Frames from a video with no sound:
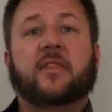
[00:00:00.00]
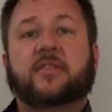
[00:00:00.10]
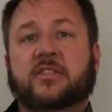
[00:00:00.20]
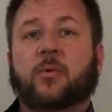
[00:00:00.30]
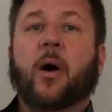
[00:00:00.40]

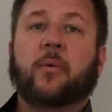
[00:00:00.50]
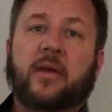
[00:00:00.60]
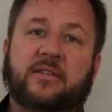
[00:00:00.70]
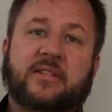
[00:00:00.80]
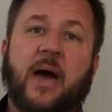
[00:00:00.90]
This is why
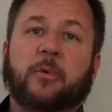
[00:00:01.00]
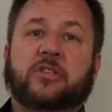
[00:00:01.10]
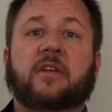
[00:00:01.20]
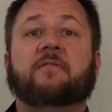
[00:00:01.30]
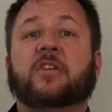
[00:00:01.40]
we
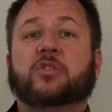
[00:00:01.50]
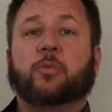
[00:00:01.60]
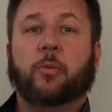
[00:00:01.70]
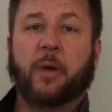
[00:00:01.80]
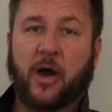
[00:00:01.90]
establish
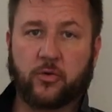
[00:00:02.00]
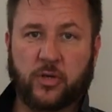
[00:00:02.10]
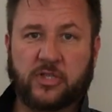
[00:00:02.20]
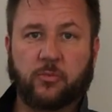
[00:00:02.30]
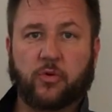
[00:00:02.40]
invisible
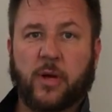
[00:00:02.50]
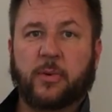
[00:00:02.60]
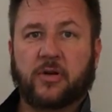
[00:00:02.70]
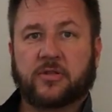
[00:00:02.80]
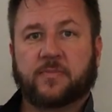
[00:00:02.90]
boundaries and
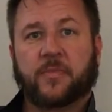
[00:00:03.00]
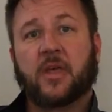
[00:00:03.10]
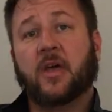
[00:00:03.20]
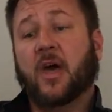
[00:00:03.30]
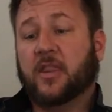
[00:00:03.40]
perimeters.
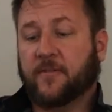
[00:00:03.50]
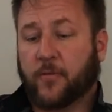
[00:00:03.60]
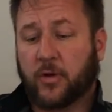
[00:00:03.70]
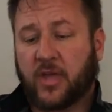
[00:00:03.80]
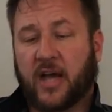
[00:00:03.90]
The
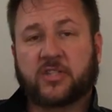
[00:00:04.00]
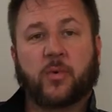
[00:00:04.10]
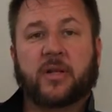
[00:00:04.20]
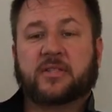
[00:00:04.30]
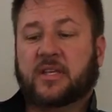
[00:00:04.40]
fourth
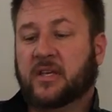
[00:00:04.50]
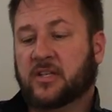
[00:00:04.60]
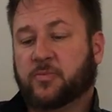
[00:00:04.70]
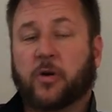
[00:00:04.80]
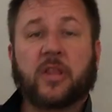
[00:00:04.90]
consequence
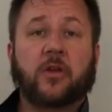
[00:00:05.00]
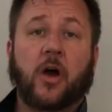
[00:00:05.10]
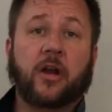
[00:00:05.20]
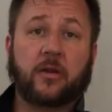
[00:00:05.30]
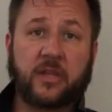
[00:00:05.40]
is putting the
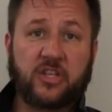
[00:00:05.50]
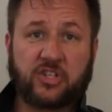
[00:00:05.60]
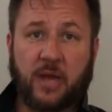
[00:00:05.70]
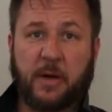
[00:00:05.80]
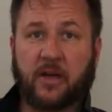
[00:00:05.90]
dog in a
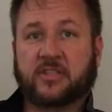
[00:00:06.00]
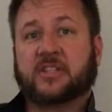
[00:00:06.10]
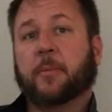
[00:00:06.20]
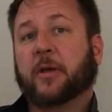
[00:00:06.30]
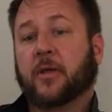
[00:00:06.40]
leash timeout,
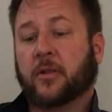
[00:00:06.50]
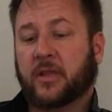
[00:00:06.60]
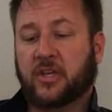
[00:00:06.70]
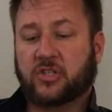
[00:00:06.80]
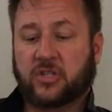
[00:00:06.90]
stepping on the
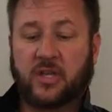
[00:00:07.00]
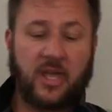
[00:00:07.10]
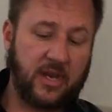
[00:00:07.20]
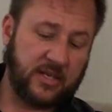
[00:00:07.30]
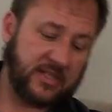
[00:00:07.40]
leash,
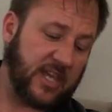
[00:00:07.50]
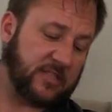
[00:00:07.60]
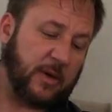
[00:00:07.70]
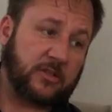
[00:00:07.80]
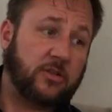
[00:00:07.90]
in his
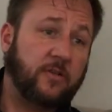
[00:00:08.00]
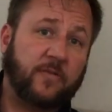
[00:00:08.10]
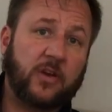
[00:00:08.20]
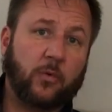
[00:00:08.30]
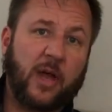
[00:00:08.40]
case about two
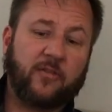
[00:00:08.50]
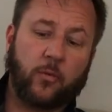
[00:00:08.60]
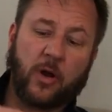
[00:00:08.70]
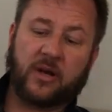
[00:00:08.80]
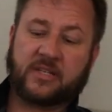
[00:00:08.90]
feet away
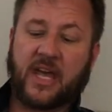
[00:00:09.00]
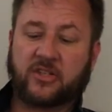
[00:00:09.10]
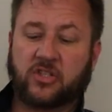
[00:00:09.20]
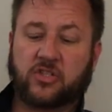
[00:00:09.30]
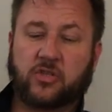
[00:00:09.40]
from where it
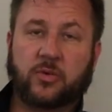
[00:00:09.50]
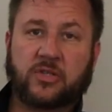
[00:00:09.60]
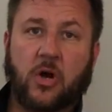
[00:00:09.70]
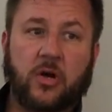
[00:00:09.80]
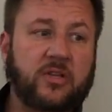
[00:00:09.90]
attaches to
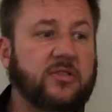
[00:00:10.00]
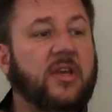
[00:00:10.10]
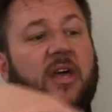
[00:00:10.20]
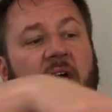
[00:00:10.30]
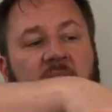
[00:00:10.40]
his harness,
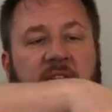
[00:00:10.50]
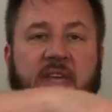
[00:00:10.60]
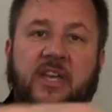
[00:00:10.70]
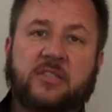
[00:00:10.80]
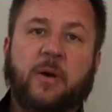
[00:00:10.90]
in his
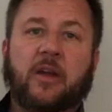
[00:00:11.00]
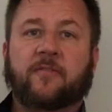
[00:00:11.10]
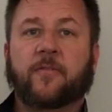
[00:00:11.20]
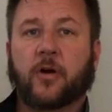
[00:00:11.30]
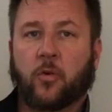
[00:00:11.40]
case about a
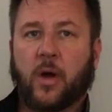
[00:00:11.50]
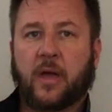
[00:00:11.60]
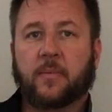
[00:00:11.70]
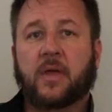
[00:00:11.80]
foot away.